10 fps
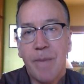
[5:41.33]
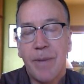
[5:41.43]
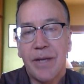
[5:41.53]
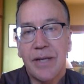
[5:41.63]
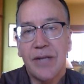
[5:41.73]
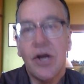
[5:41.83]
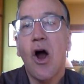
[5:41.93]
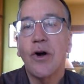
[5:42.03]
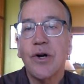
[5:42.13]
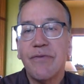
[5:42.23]
But it's
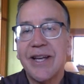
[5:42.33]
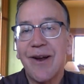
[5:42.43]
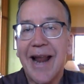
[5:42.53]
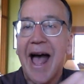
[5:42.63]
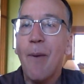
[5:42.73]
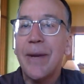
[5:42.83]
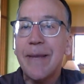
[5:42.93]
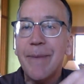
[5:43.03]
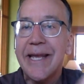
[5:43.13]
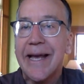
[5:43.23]
harder to figure out how many
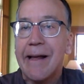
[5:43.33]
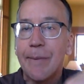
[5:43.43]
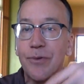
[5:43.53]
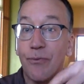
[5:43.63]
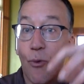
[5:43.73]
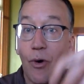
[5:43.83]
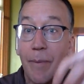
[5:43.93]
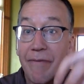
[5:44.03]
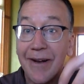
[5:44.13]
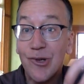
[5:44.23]
mini columns form
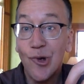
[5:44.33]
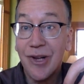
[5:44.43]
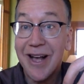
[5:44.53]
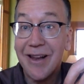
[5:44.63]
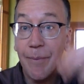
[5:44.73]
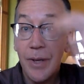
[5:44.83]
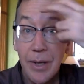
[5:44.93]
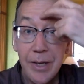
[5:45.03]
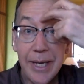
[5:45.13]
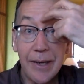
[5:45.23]
a functional column
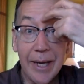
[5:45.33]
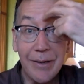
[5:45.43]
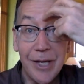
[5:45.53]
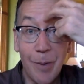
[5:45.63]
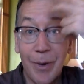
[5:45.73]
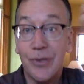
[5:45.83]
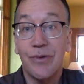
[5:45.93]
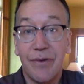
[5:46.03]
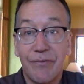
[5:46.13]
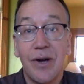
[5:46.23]
in, like, parts
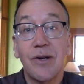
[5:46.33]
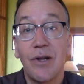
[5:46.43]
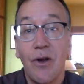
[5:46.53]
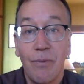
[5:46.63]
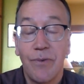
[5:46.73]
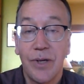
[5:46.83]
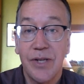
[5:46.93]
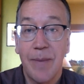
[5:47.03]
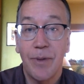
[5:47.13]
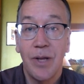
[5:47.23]
of the frontal lobe, for
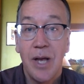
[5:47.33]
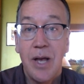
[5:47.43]
example,